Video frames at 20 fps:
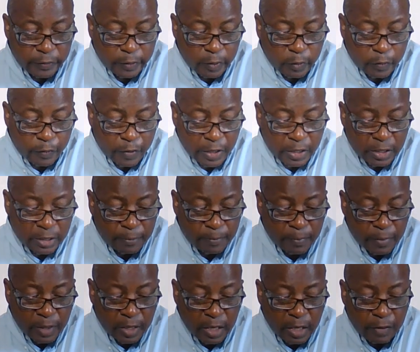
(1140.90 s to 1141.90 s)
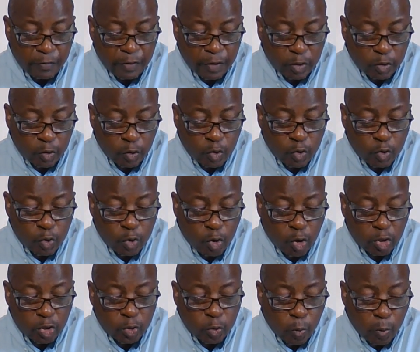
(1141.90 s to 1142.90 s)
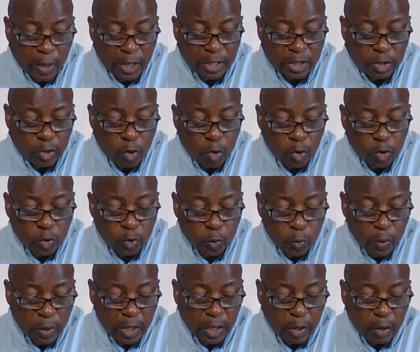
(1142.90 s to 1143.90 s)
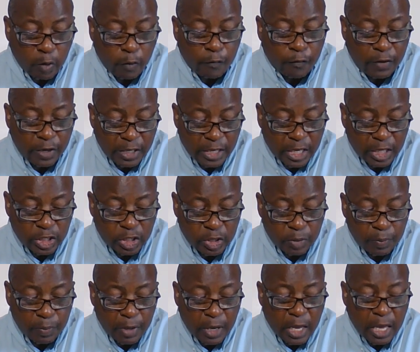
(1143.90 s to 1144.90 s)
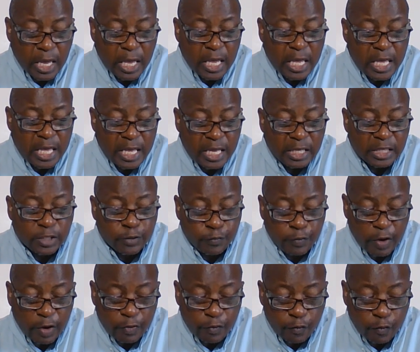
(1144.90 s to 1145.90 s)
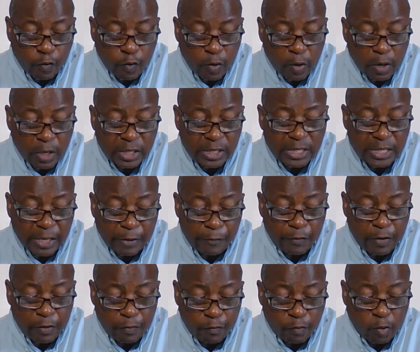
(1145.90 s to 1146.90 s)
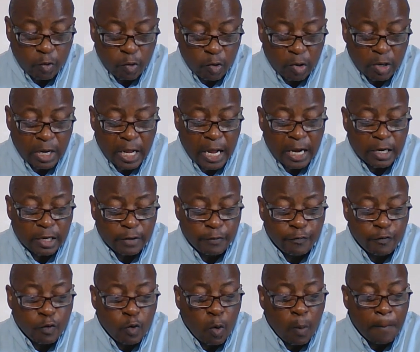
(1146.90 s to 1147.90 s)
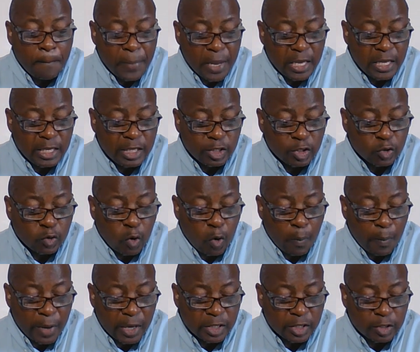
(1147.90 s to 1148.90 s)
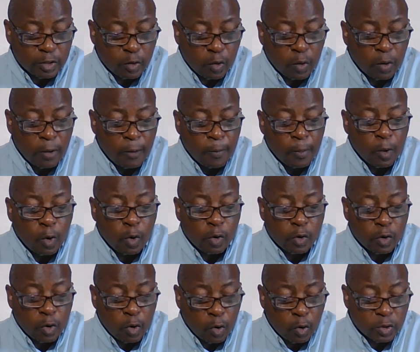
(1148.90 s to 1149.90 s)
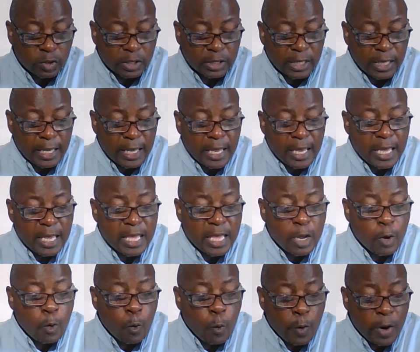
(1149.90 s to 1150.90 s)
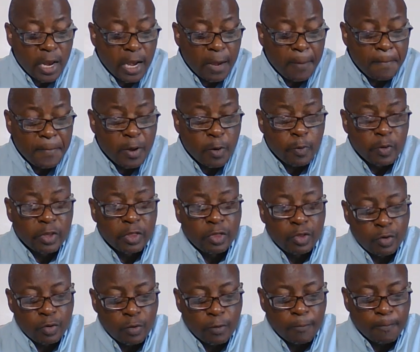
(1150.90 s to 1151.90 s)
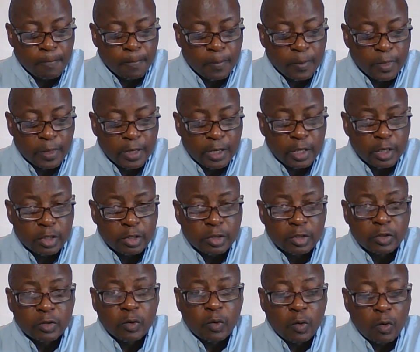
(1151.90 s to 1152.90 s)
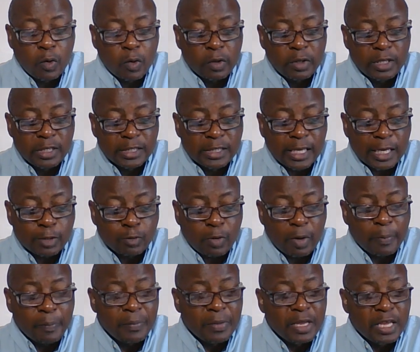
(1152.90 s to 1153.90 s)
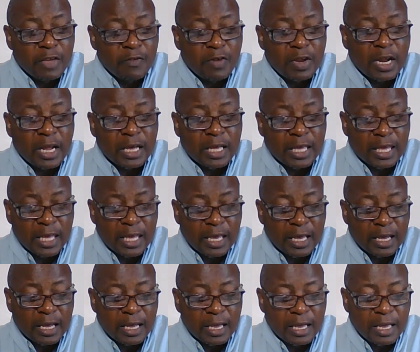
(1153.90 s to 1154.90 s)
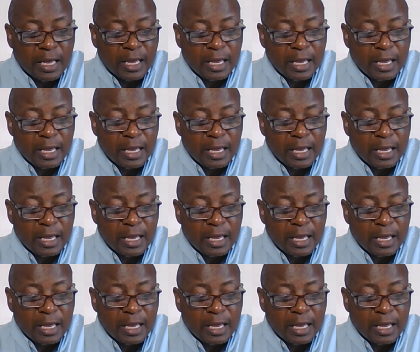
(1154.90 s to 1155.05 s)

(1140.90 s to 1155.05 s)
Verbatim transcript: you find, even though you don't want God's way of leadership, He is faithful. He's a faithful God. And if you obey His commands or laws, He will be with you. So these guys were given a king,